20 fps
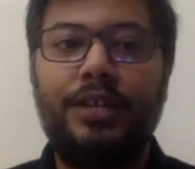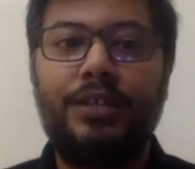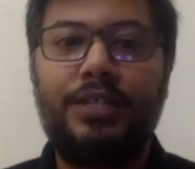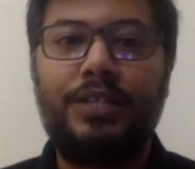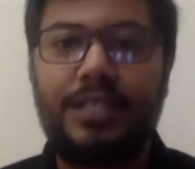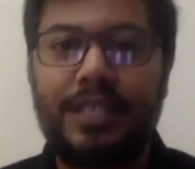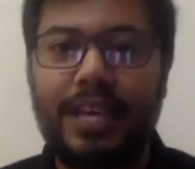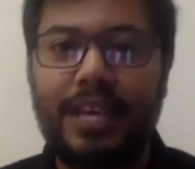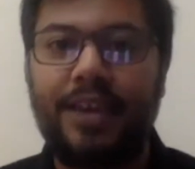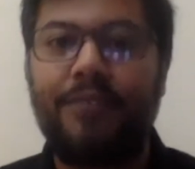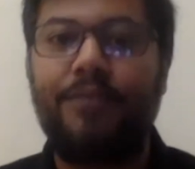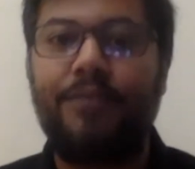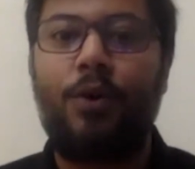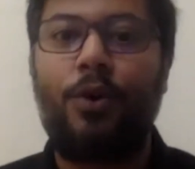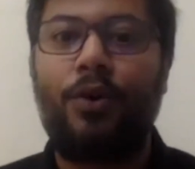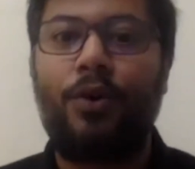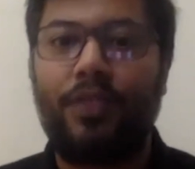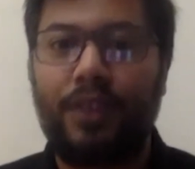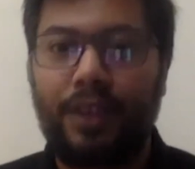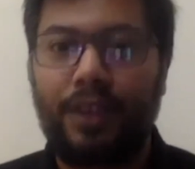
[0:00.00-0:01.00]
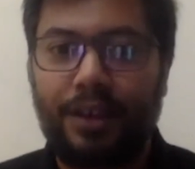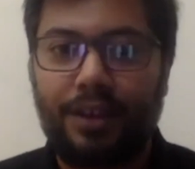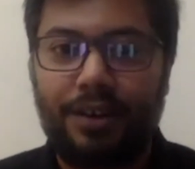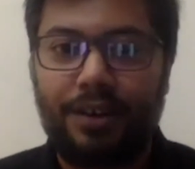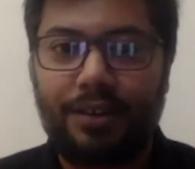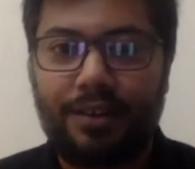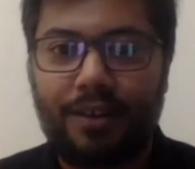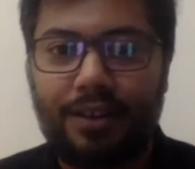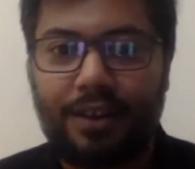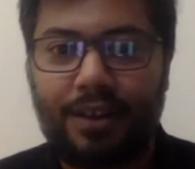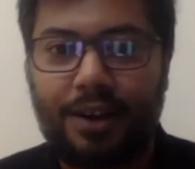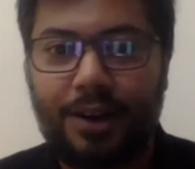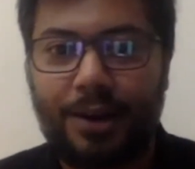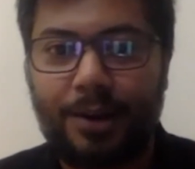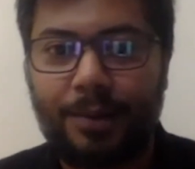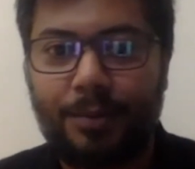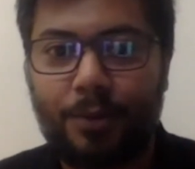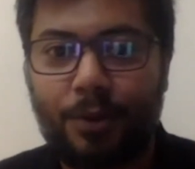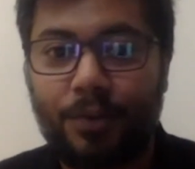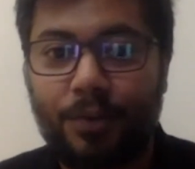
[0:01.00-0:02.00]
save on their
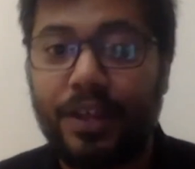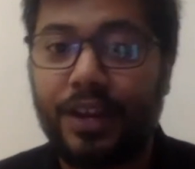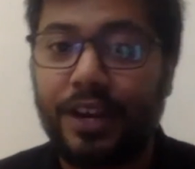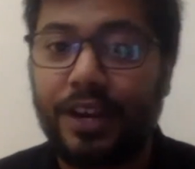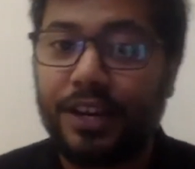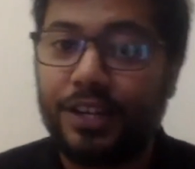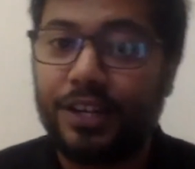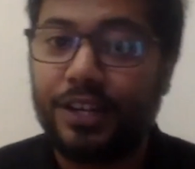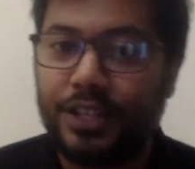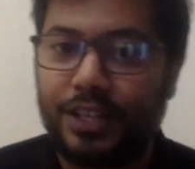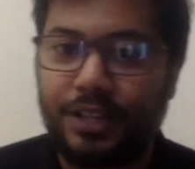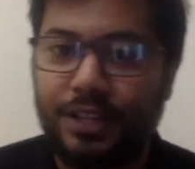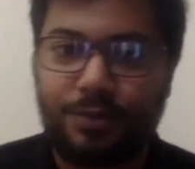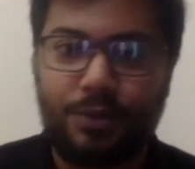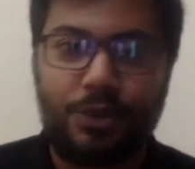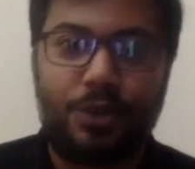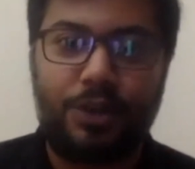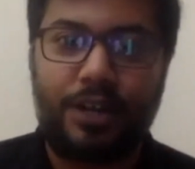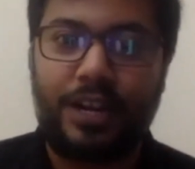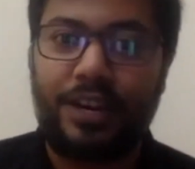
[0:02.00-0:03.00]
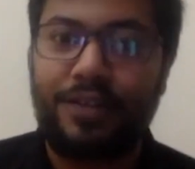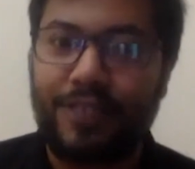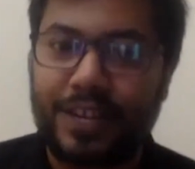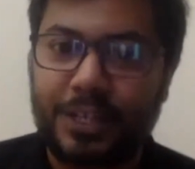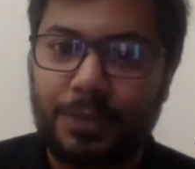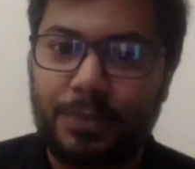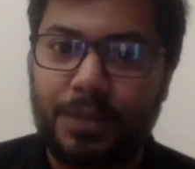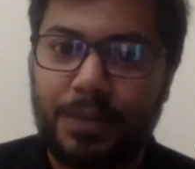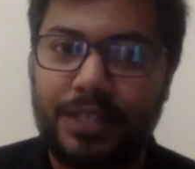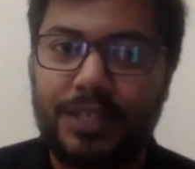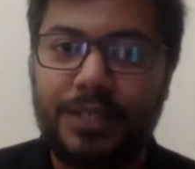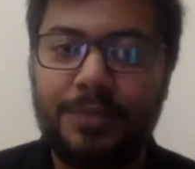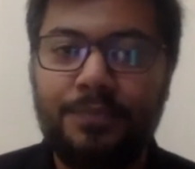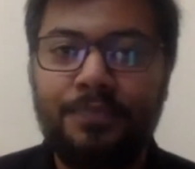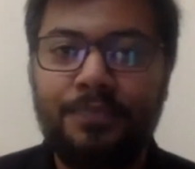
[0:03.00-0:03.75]
initiatives or investments,